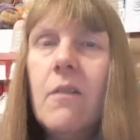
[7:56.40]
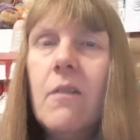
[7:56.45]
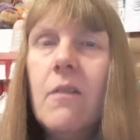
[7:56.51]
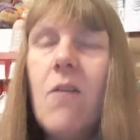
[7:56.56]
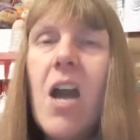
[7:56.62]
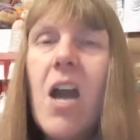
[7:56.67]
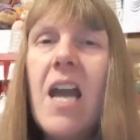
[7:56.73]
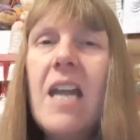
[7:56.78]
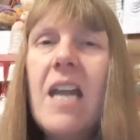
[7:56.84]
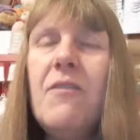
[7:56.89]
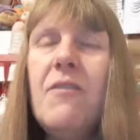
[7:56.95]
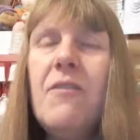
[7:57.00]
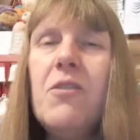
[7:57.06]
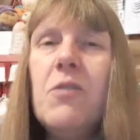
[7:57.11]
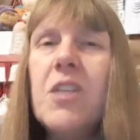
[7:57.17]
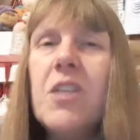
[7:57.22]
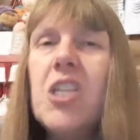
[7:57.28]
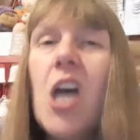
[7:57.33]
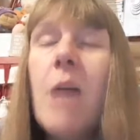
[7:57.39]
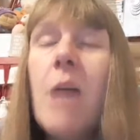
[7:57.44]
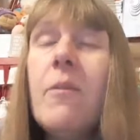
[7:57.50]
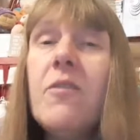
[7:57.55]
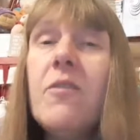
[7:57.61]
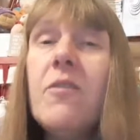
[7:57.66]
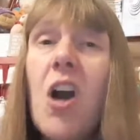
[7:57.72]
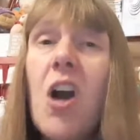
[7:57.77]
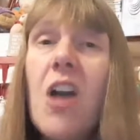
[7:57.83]
right? And if you're the
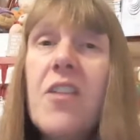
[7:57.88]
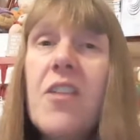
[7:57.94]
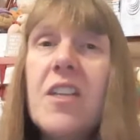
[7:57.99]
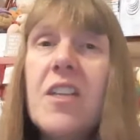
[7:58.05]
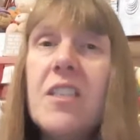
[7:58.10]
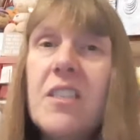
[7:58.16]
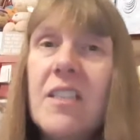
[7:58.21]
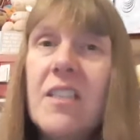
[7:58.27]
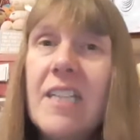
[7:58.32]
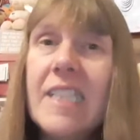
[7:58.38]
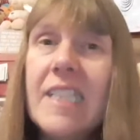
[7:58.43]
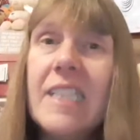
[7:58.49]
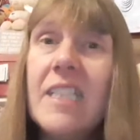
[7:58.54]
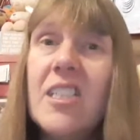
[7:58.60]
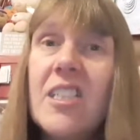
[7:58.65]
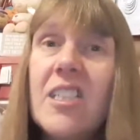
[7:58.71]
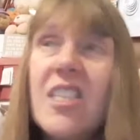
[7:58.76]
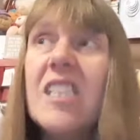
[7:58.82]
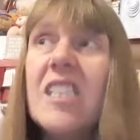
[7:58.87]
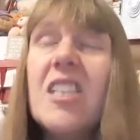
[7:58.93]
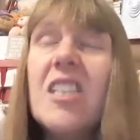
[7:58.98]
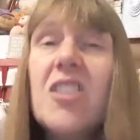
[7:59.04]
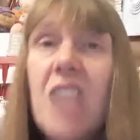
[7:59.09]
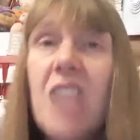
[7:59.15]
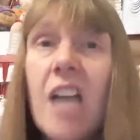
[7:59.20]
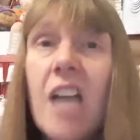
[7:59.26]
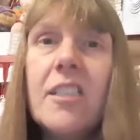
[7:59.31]
type of guy that listening to this
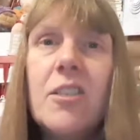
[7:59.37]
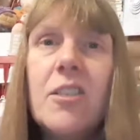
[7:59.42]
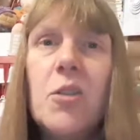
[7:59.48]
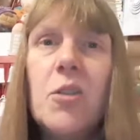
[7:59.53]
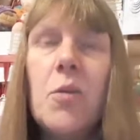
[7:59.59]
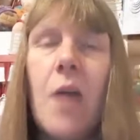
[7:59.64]
that does do